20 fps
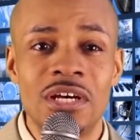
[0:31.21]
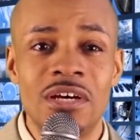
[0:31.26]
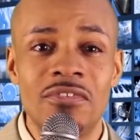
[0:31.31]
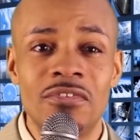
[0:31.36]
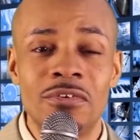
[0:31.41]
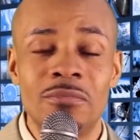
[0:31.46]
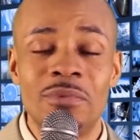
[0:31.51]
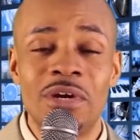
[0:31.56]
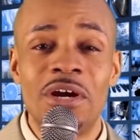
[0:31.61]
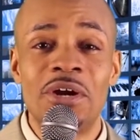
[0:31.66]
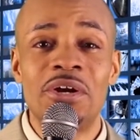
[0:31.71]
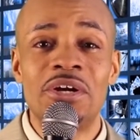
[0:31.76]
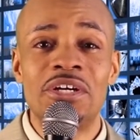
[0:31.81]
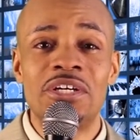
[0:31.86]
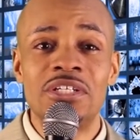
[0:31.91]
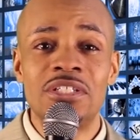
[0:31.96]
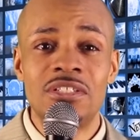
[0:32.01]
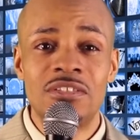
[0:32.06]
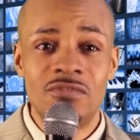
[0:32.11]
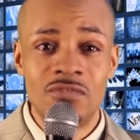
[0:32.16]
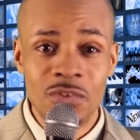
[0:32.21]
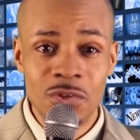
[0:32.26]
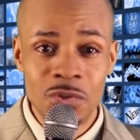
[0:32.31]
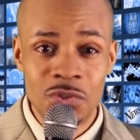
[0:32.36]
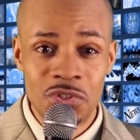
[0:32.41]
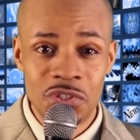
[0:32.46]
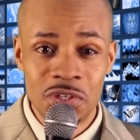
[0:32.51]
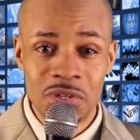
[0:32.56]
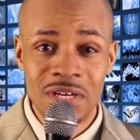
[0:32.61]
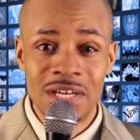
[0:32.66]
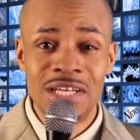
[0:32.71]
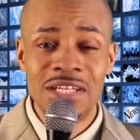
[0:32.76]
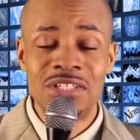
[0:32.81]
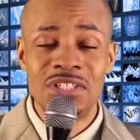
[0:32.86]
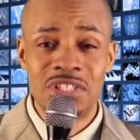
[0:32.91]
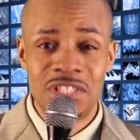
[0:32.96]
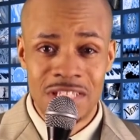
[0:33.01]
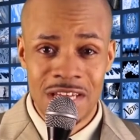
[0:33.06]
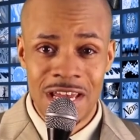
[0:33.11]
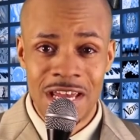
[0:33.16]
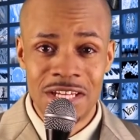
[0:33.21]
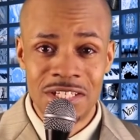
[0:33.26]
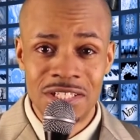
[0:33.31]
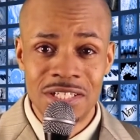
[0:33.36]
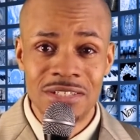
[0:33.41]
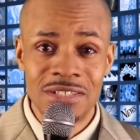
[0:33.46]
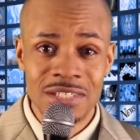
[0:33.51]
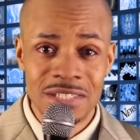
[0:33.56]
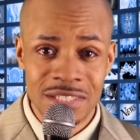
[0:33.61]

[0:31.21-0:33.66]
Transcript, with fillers: of America's future and changing